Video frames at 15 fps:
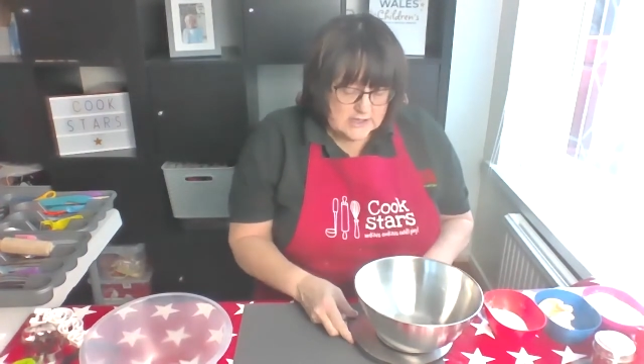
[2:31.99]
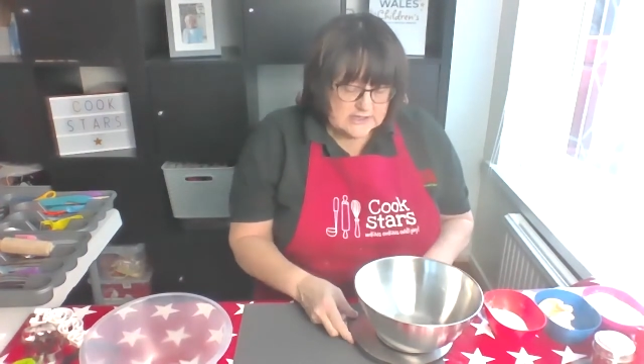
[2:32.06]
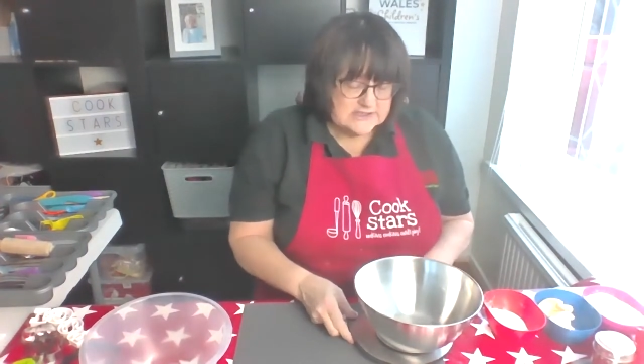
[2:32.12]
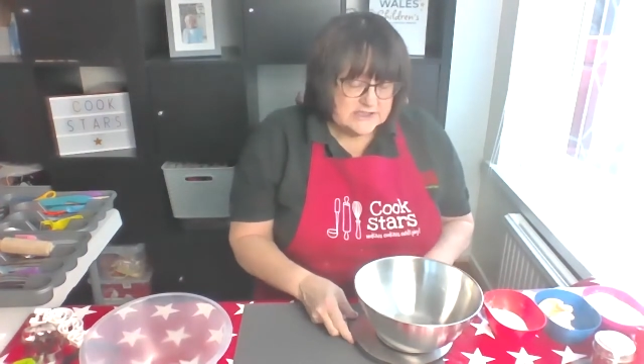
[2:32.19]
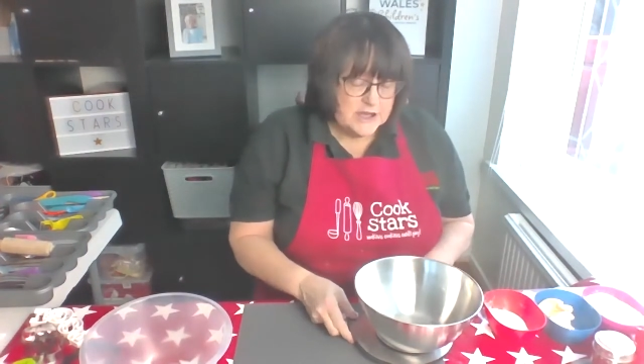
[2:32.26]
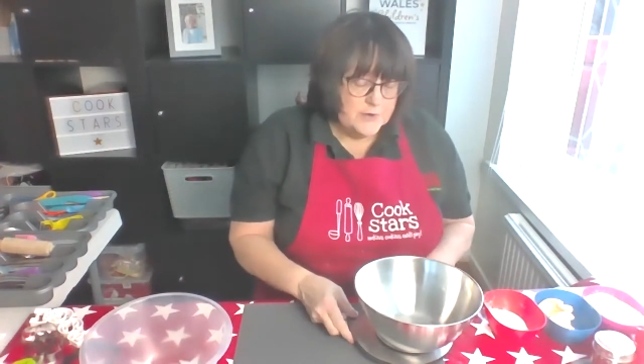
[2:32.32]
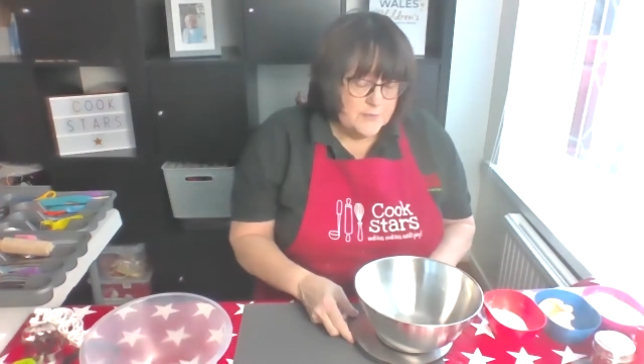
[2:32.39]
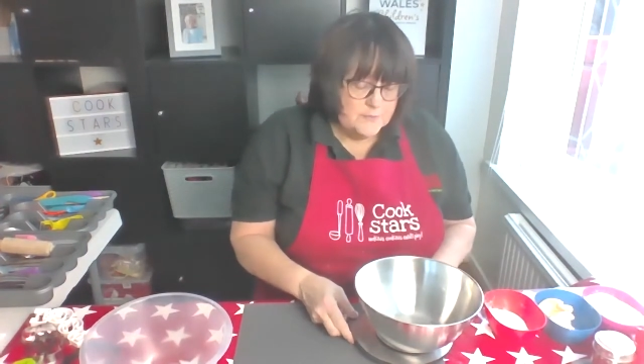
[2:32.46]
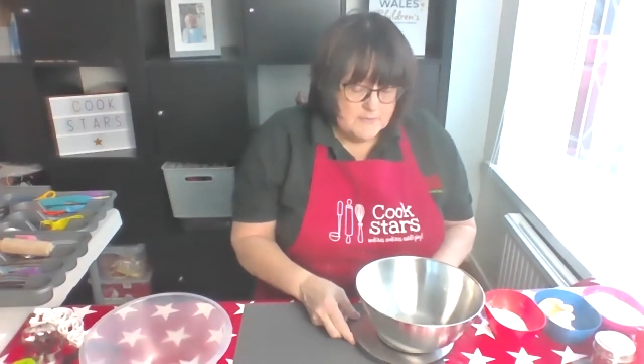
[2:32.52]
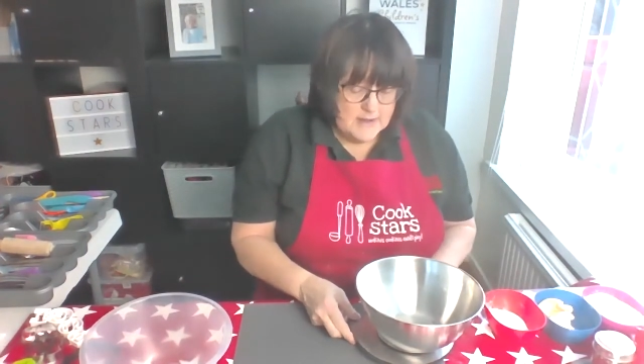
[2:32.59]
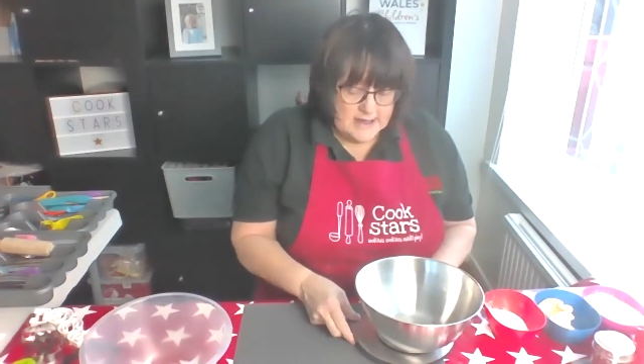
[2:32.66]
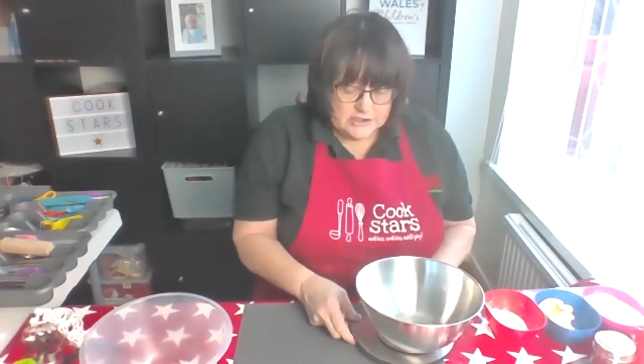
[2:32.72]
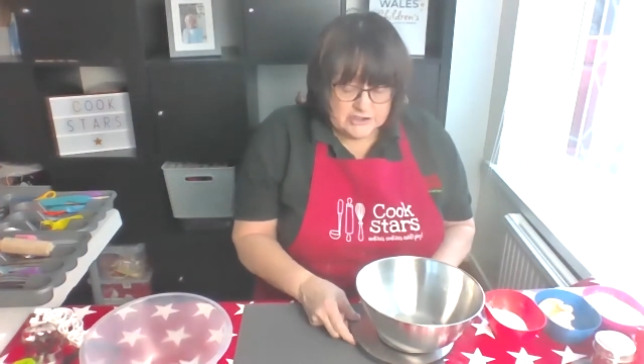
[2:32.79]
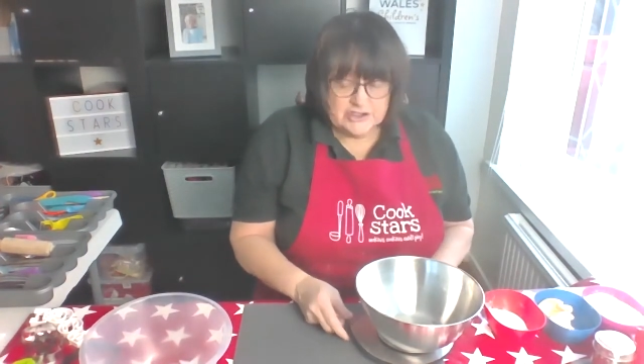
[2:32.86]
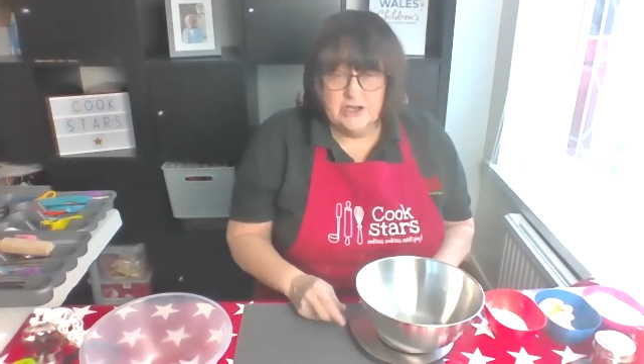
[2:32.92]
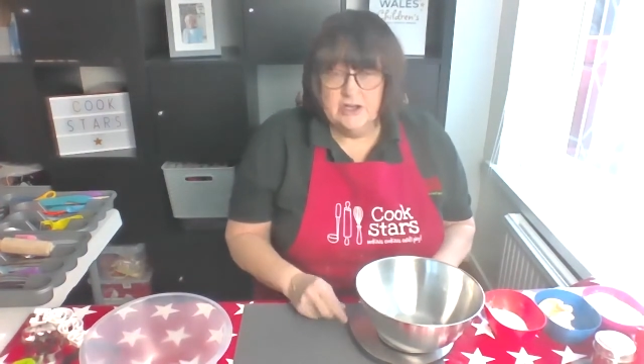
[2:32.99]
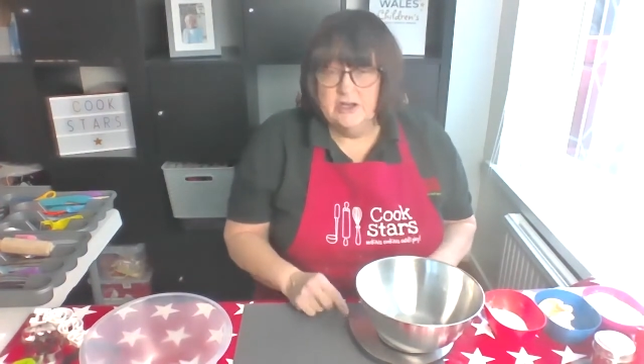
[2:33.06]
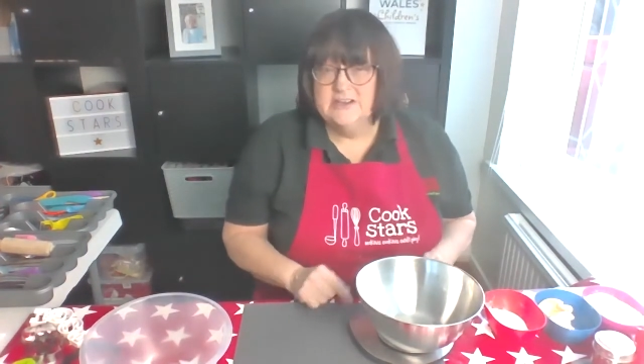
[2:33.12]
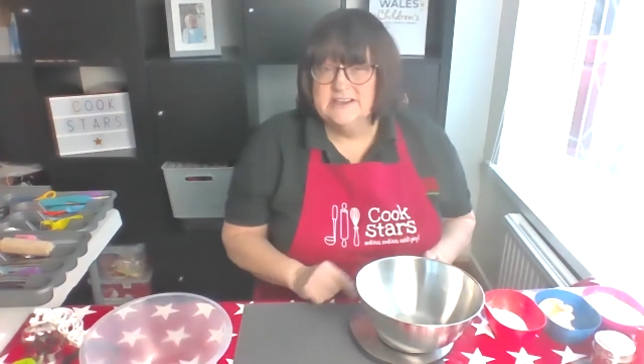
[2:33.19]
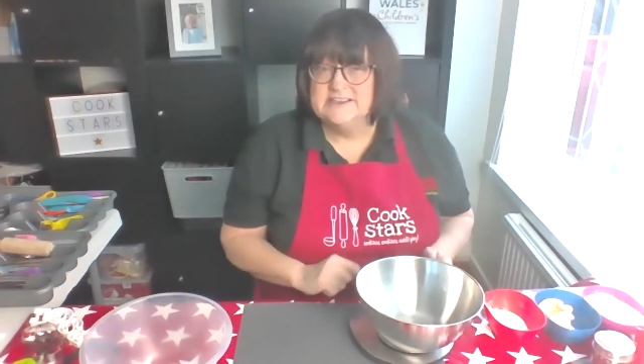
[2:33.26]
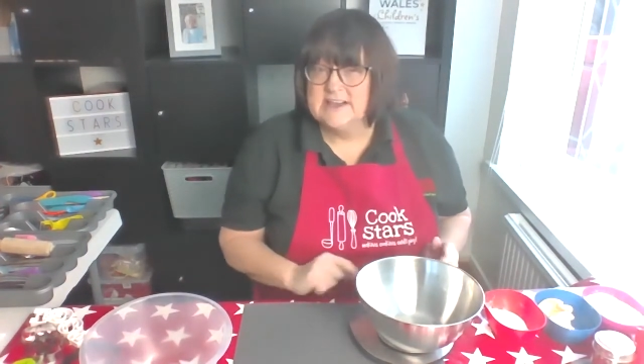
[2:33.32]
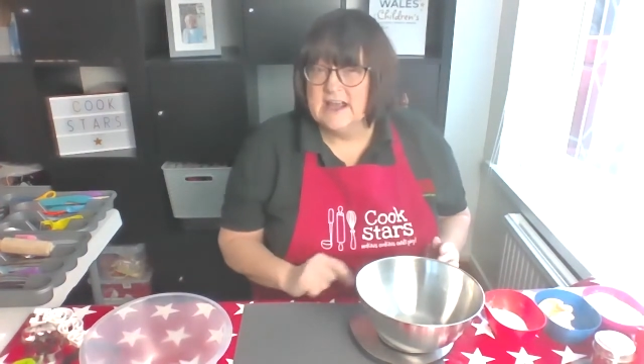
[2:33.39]
So make sure
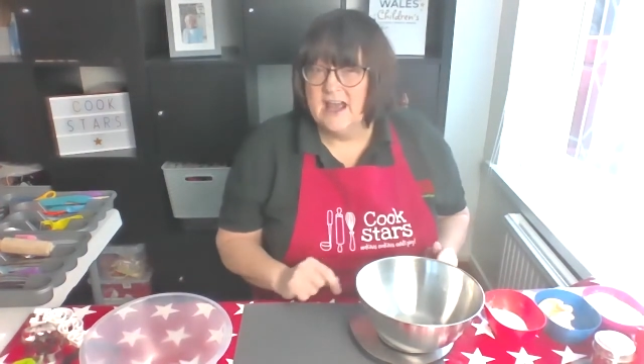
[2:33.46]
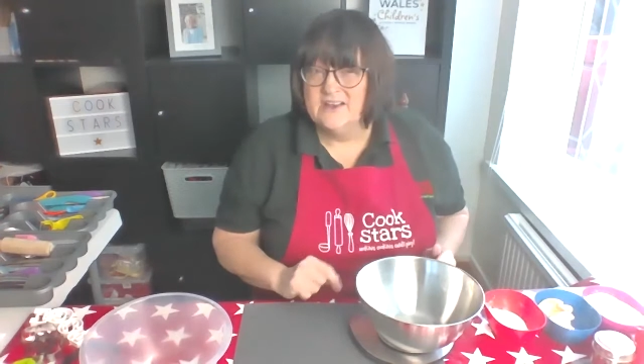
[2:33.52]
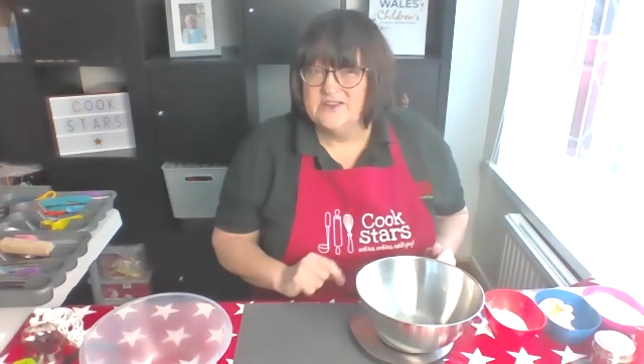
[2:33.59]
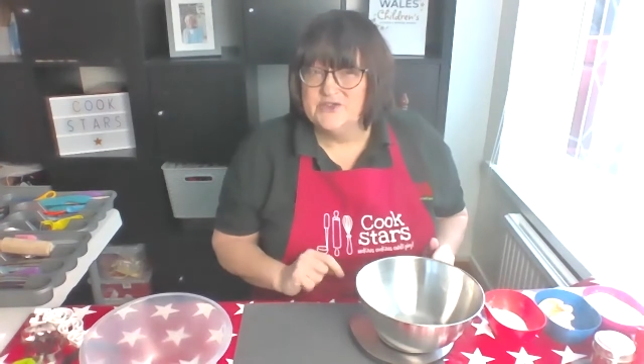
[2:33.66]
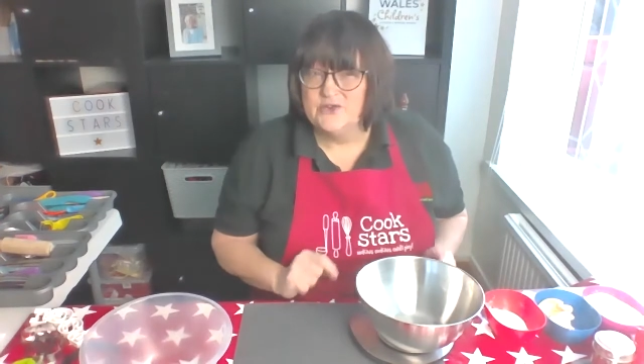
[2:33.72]
your scales